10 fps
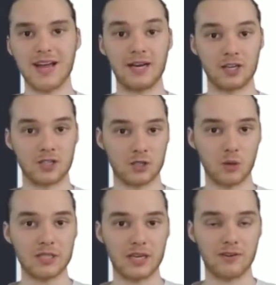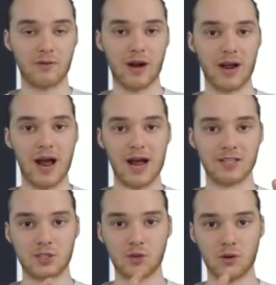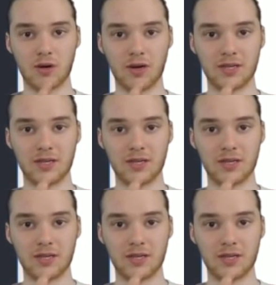in an associative array, I could store